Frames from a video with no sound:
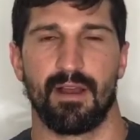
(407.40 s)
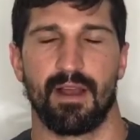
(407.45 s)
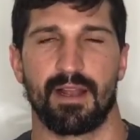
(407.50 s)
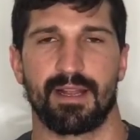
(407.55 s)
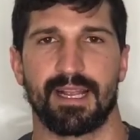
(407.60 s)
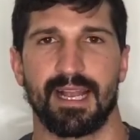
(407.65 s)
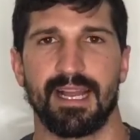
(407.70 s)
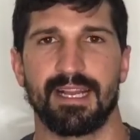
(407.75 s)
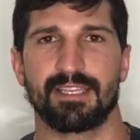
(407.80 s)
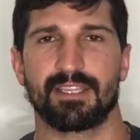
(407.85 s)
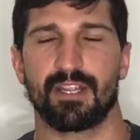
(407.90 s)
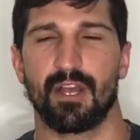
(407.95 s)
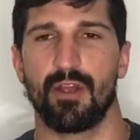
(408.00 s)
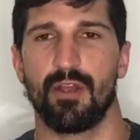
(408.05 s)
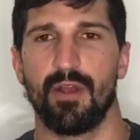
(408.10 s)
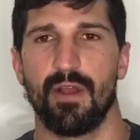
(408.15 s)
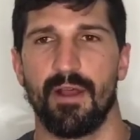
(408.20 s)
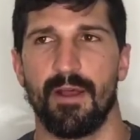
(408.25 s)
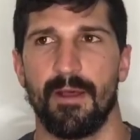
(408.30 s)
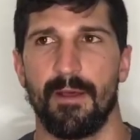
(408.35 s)
Okay,
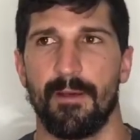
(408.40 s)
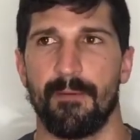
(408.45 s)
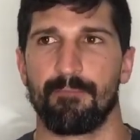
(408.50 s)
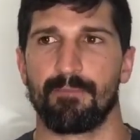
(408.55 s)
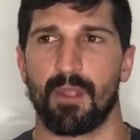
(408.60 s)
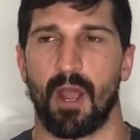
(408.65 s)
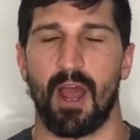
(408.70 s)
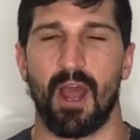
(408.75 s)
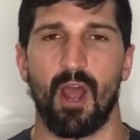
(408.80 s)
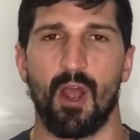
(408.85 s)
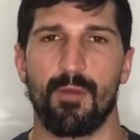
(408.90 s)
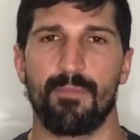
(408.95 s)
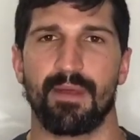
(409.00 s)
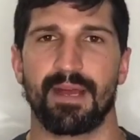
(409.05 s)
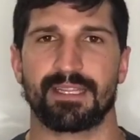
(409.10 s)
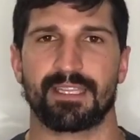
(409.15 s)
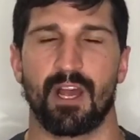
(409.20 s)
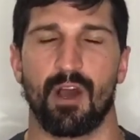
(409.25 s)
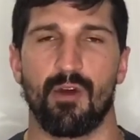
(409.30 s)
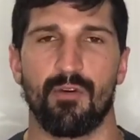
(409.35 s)
so I hope
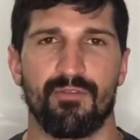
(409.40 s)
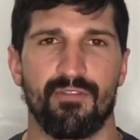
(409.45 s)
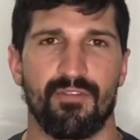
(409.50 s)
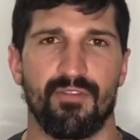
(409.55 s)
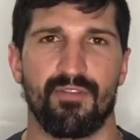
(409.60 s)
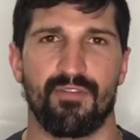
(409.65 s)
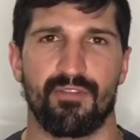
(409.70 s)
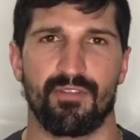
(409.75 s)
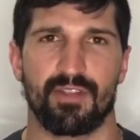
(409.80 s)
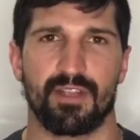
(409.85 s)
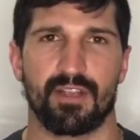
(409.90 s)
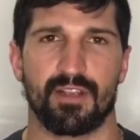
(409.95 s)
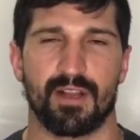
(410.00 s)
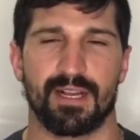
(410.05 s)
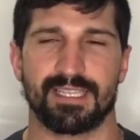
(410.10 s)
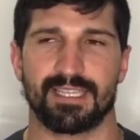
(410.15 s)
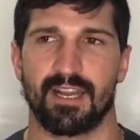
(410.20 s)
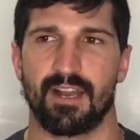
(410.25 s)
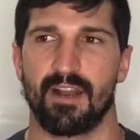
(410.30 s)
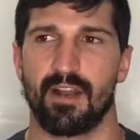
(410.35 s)
that's helpful for you
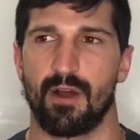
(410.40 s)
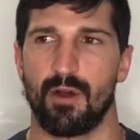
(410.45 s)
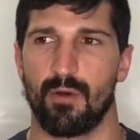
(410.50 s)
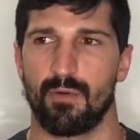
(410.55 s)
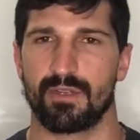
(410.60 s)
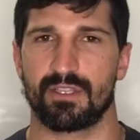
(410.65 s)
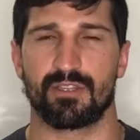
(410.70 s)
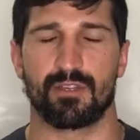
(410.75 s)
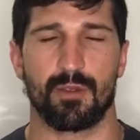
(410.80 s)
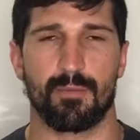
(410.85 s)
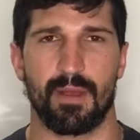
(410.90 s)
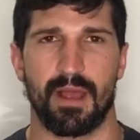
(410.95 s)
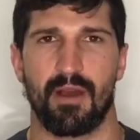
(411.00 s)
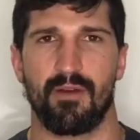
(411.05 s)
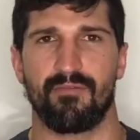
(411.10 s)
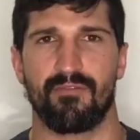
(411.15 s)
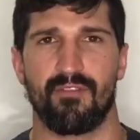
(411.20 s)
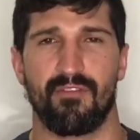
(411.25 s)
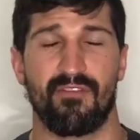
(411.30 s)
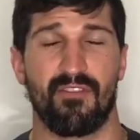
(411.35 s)
guys. And I know it was super
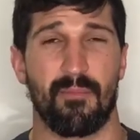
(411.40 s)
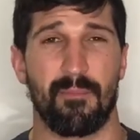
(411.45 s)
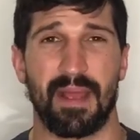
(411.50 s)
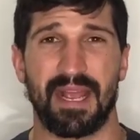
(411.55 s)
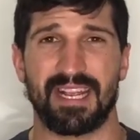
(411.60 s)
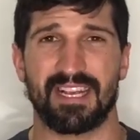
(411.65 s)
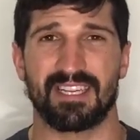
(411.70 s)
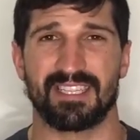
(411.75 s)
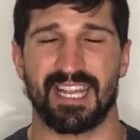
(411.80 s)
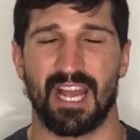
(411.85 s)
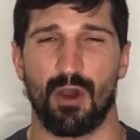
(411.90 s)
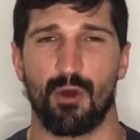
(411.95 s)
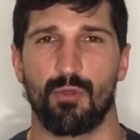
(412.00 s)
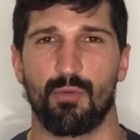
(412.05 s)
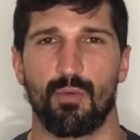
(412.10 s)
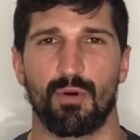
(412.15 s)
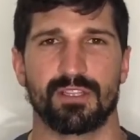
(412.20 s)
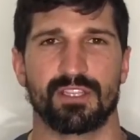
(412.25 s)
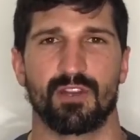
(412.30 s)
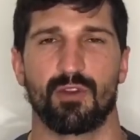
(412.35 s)
helpful for me because
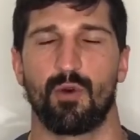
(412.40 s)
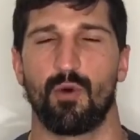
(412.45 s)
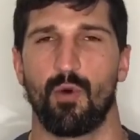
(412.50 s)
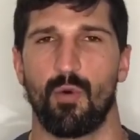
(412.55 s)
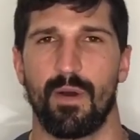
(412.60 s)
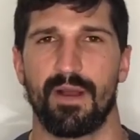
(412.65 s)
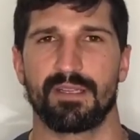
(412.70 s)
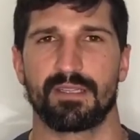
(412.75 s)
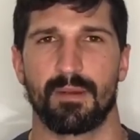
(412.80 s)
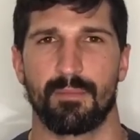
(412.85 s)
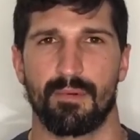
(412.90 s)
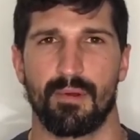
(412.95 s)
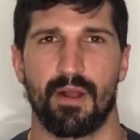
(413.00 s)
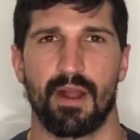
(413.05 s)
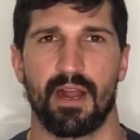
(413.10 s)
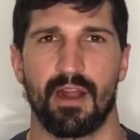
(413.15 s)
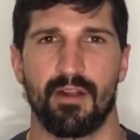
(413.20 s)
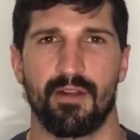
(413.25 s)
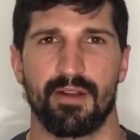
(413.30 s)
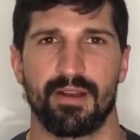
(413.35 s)
health wasn't always a
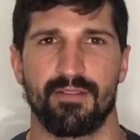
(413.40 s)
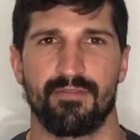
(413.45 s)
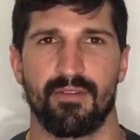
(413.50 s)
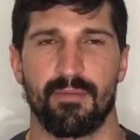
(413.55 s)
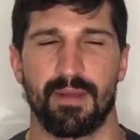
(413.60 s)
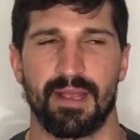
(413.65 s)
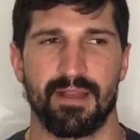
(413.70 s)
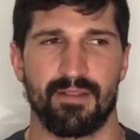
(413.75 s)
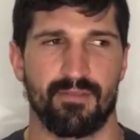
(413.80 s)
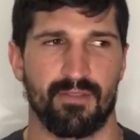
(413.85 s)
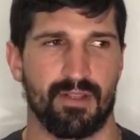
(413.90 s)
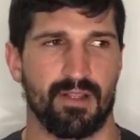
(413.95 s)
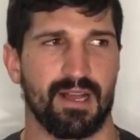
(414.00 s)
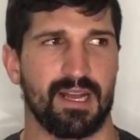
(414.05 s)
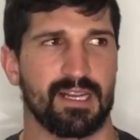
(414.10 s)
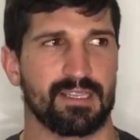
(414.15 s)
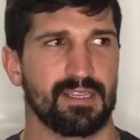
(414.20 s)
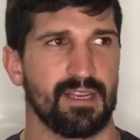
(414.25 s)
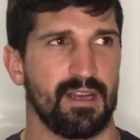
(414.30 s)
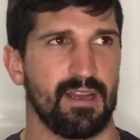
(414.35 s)
priority for me. The
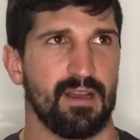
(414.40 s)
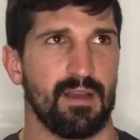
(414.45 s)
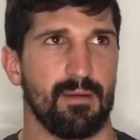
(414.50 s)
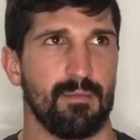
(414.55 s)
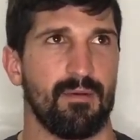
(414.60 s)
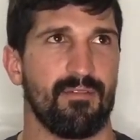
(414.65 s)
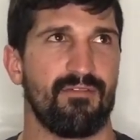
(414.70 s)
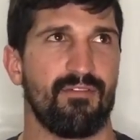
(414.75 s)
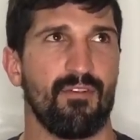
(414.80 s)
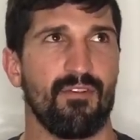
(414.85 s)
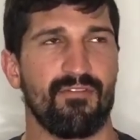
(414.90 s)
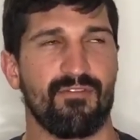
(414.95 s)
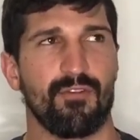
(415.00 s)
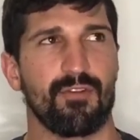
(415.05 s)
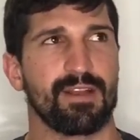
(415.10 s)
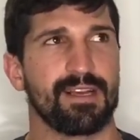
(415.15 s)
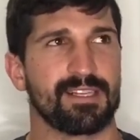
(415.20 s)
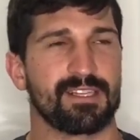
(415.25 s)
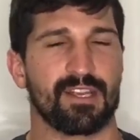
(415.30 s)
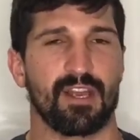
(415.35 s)
last, before
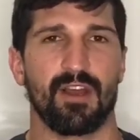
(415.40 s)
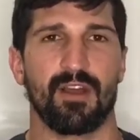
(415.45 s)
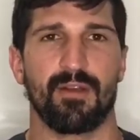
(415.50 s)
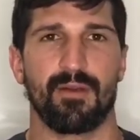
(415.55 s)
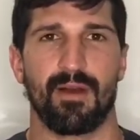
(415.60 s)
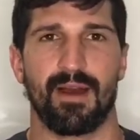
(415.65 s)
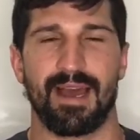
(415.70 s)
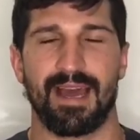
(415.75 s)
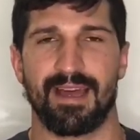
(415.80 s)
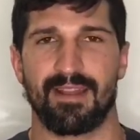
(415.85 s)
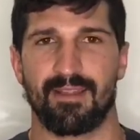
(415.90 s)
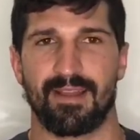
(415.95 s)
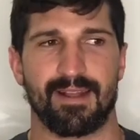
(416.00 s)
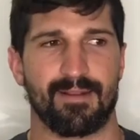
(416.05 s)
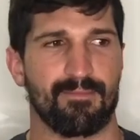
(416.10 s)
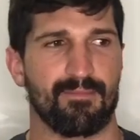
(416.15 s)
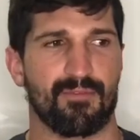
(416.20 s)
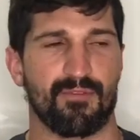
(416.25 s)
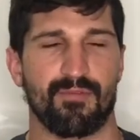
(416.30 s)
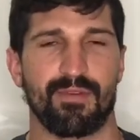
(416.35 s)
four years ago, I had
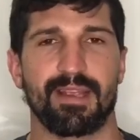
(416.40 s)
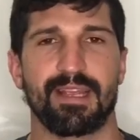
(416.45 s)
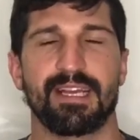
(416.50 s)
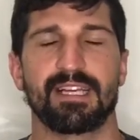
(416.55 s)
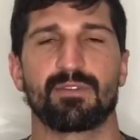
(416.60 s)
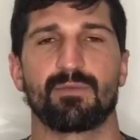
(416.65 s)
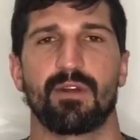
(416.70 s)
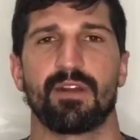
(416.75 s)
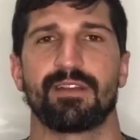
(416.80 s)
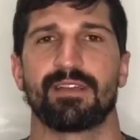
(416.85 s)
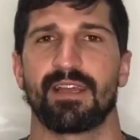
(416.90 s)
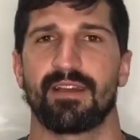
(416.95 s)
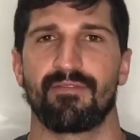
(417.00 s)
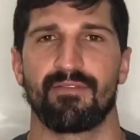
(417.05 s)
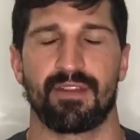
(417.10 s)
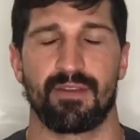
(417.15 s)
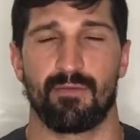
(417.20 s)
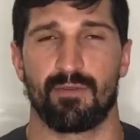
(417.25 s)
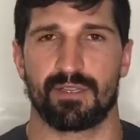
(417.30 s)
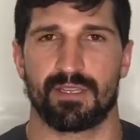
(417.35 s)
like three years where it
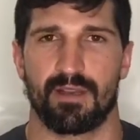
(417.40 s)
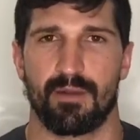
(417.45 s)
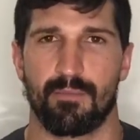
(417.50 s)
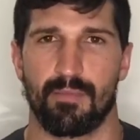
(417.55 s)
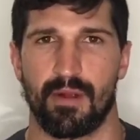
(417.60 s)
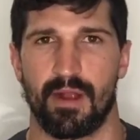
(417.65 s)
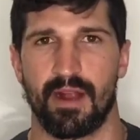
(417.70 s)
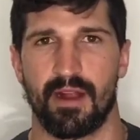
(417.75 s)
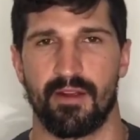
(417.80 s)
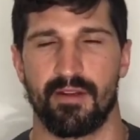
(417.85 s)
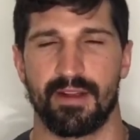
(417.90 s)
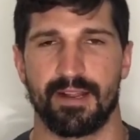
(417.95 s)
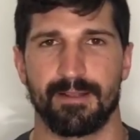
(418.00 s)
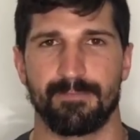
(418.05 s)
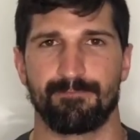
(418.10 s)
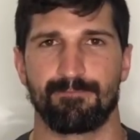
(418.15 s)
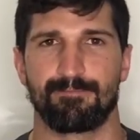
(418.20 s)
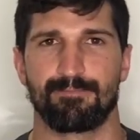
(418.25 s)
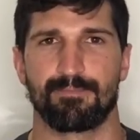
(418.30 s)
definitely wasn't a priority.